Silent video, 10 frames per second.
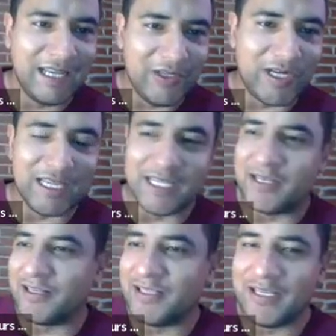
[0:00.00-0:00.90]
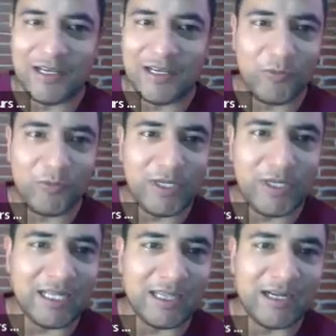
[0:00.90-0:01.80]
learn and we can
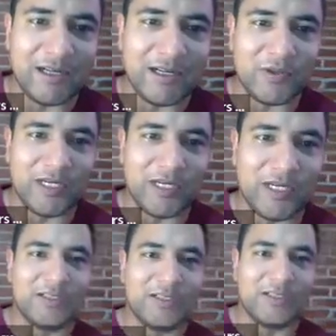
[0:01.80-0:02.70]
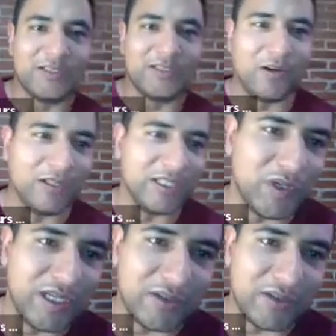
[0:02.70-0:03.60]
learn together with all this
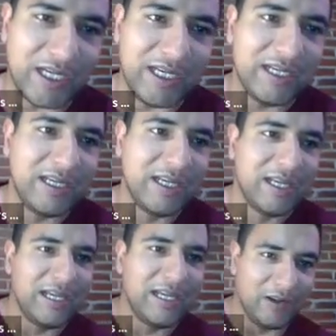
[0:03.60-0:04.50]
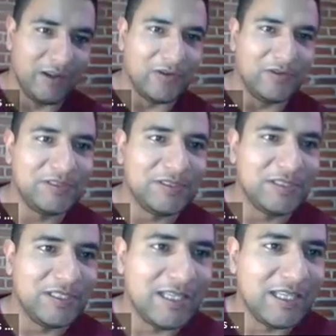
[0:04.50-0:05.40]
project. Okay, hello,
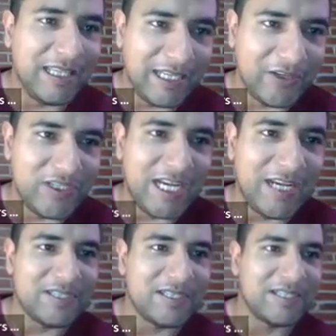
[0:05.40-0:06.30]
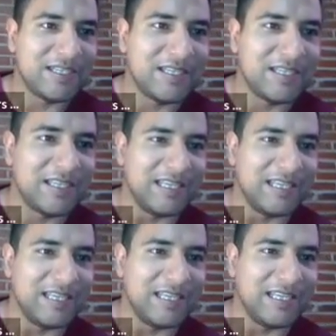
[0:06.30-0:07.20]
thank you, James, thank you,
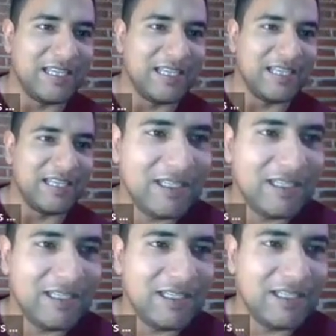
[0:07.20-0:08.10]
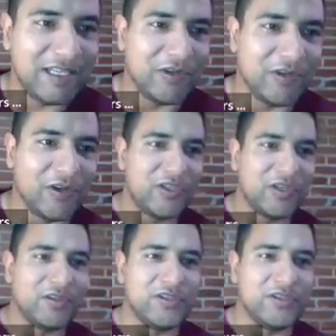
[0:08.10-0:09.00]
Mason, thank you,
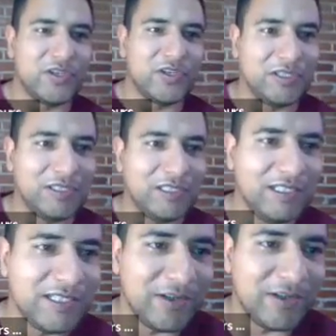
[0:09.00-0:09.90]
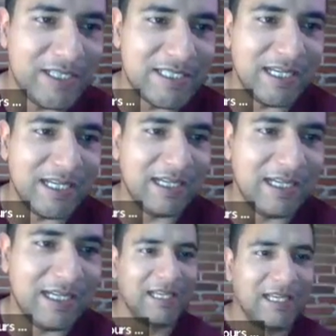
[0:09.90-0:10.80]
Osher, John, Teresa,
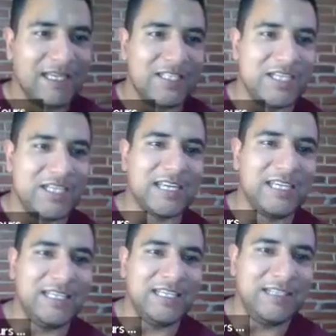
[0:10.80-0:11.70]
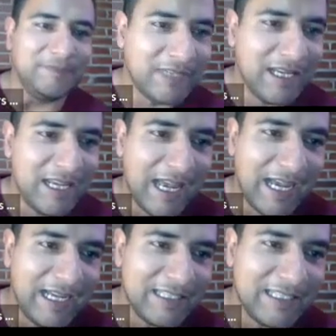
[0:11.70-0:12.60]
Jackie,
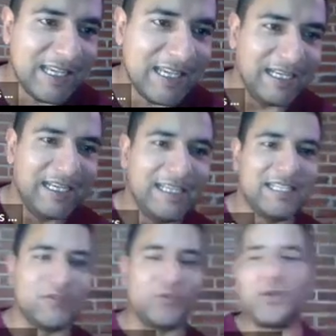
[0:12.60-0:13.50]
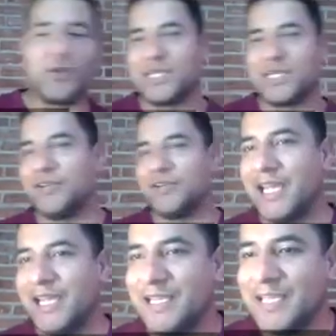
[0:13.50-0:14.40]
and Annette and Rosa.
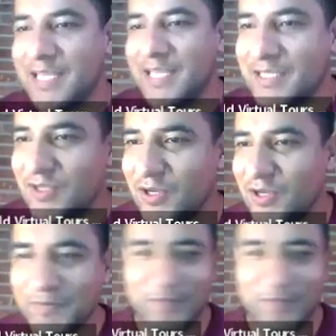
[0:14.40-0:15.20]
Okay, so